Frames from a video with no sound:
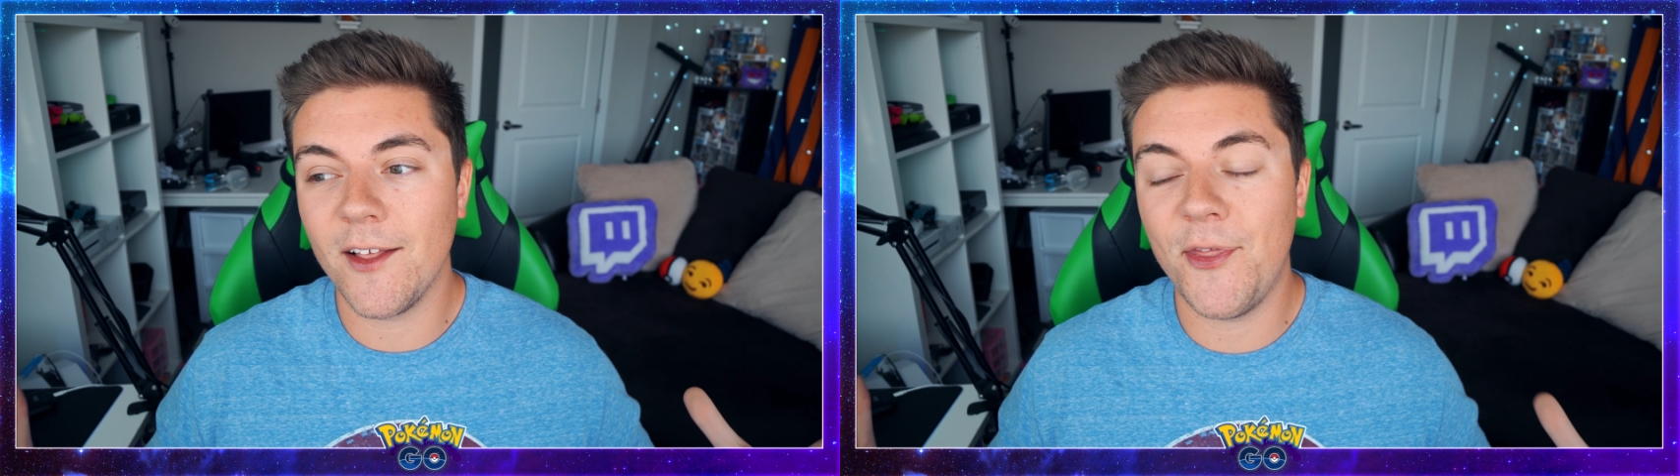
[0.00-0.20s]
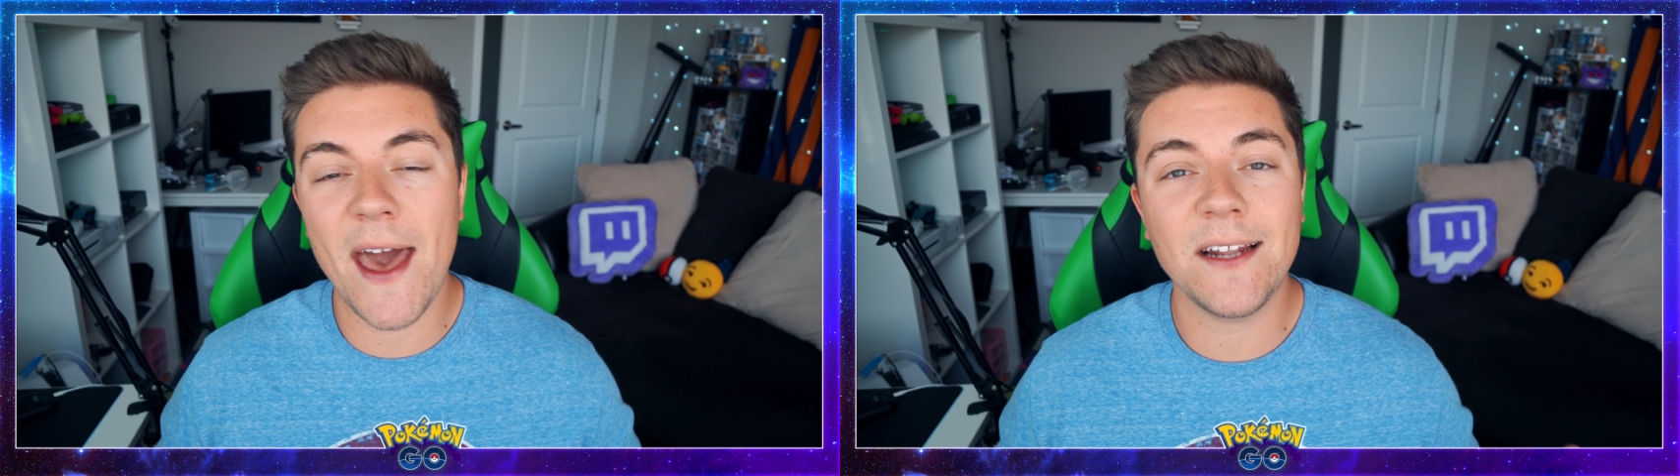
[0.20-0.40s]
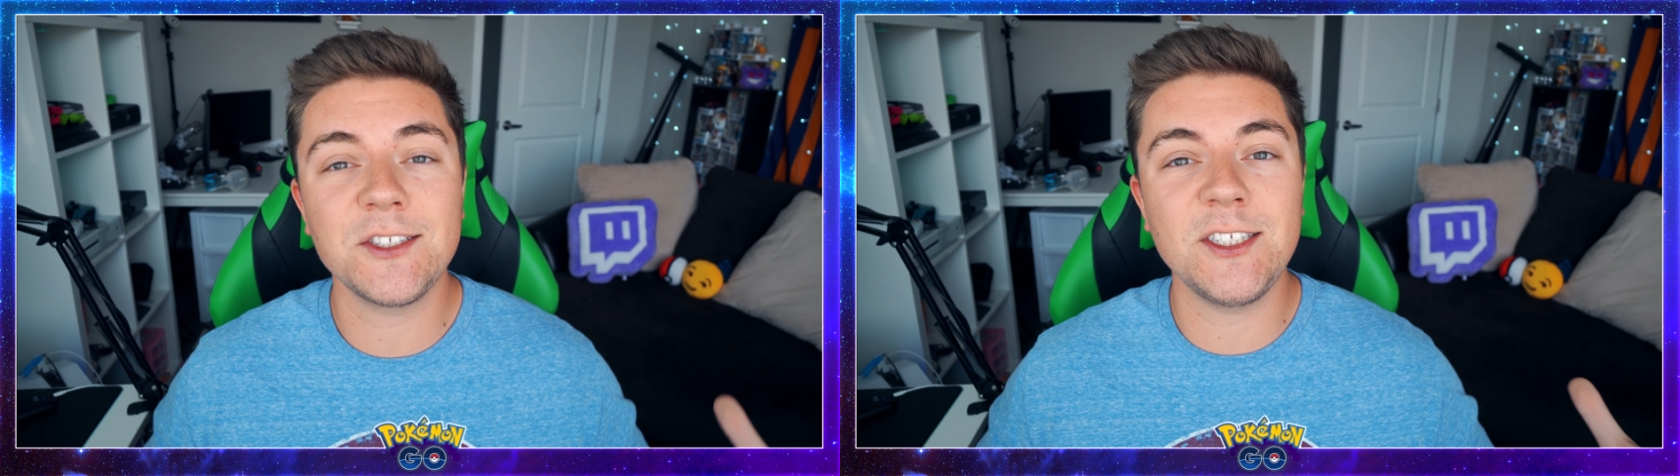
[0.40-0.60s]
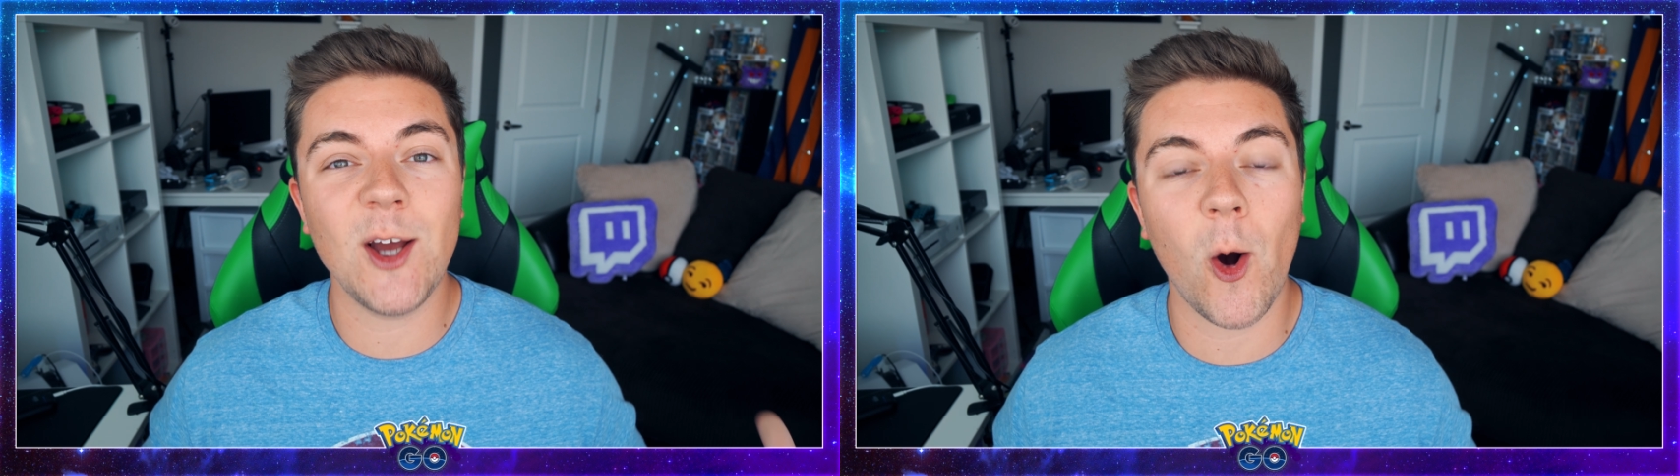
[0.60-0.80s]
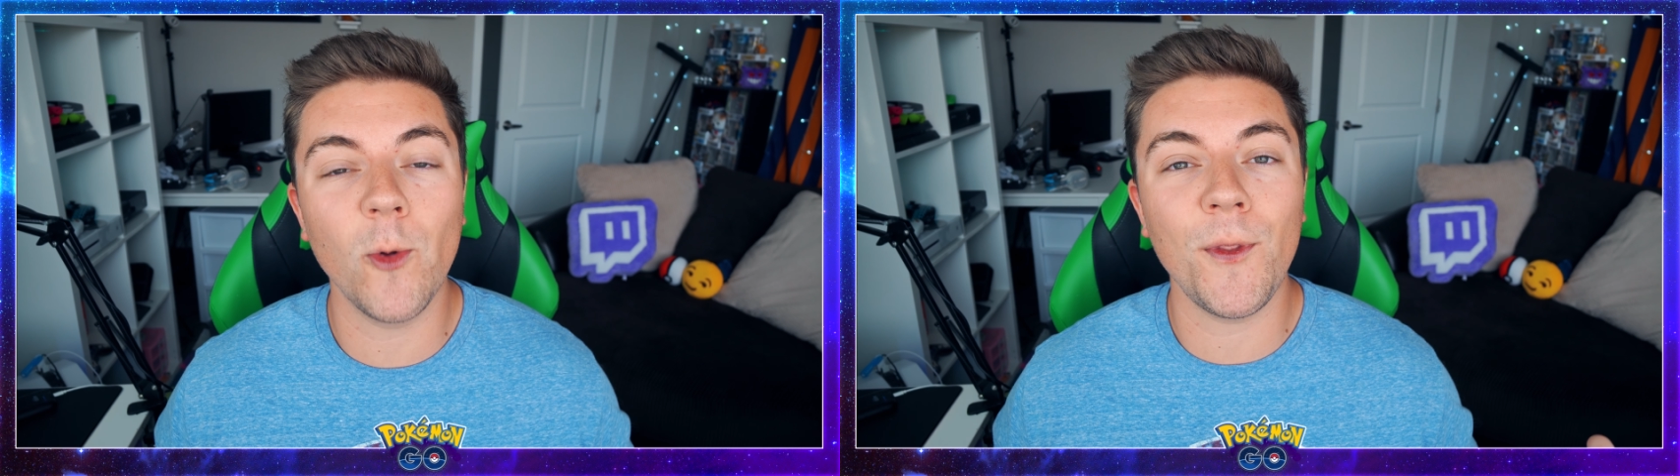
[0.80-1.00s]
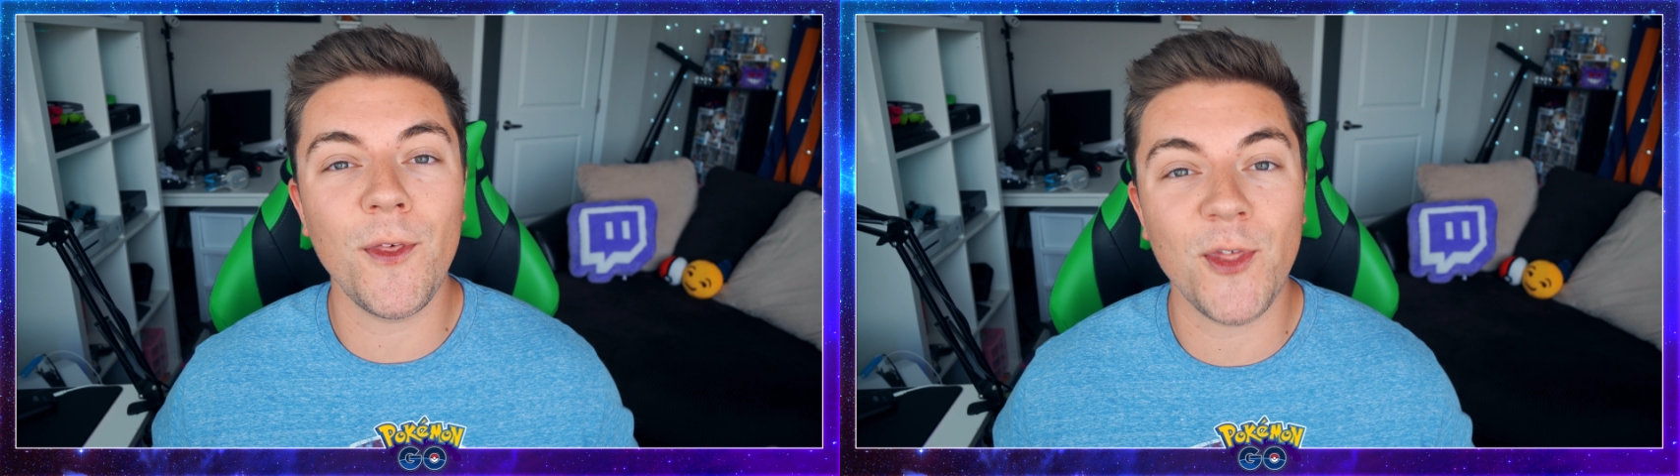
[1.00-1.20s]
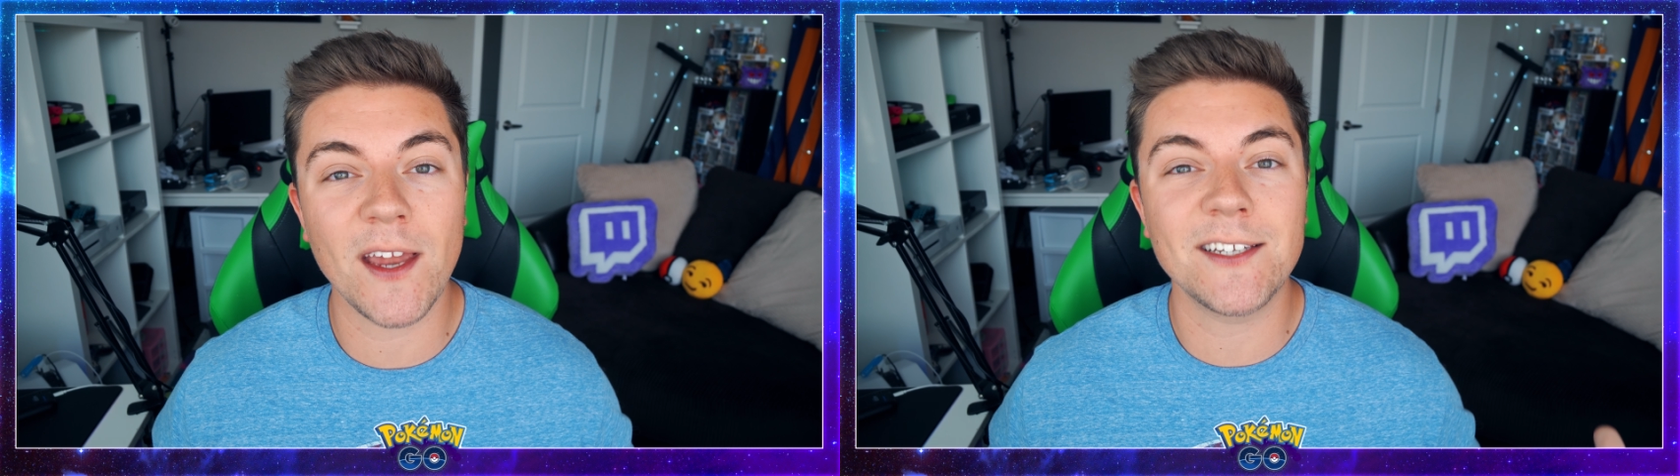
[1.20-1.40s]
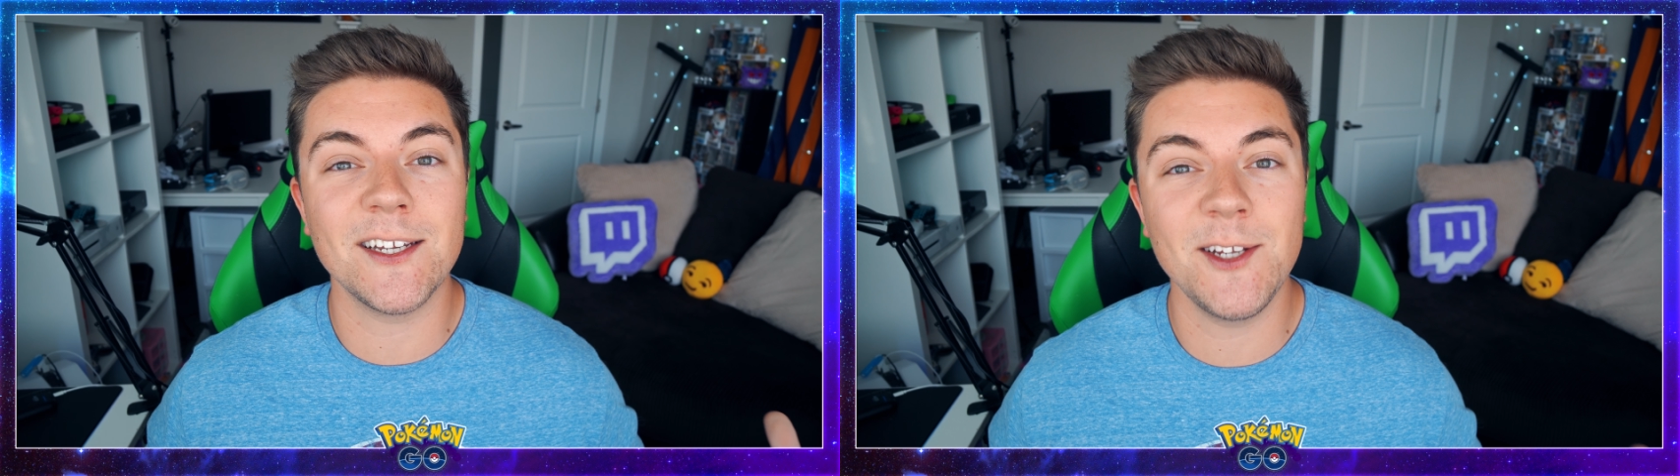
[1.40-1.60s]
that is the only
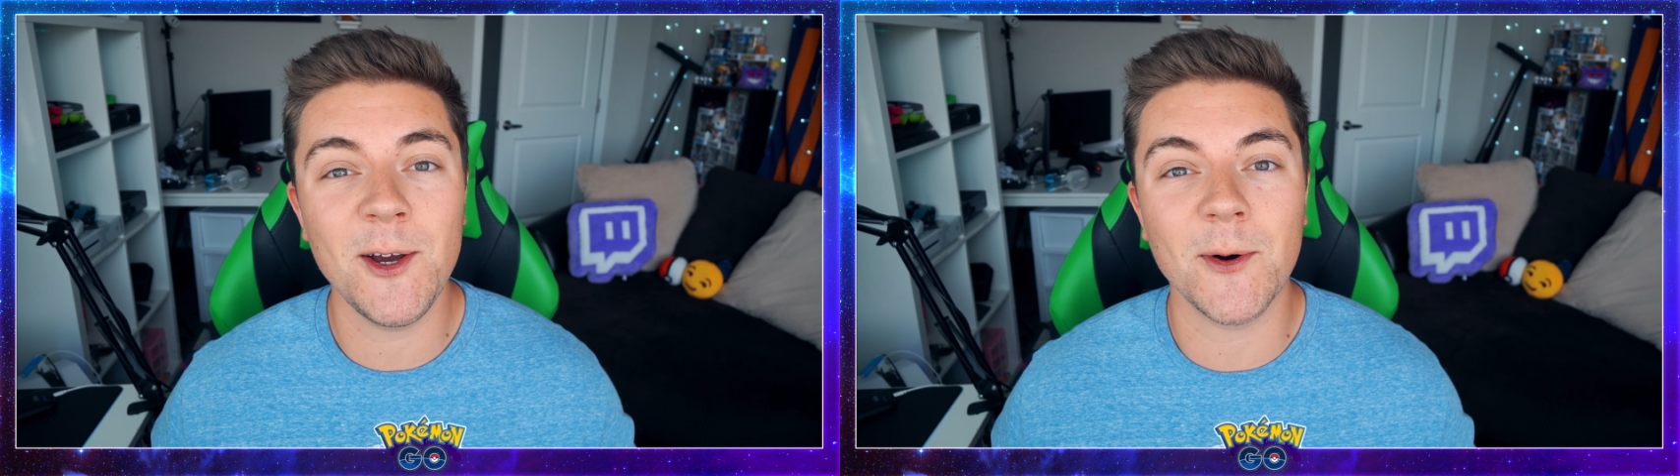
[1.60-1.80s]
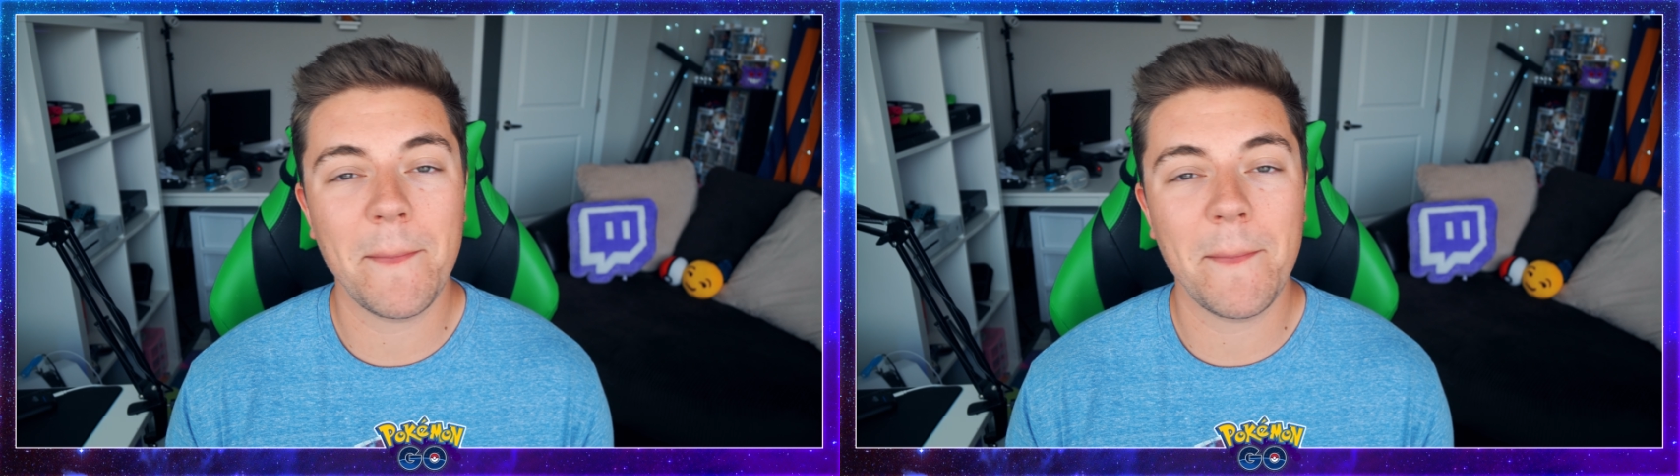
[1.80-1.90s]
thing to do.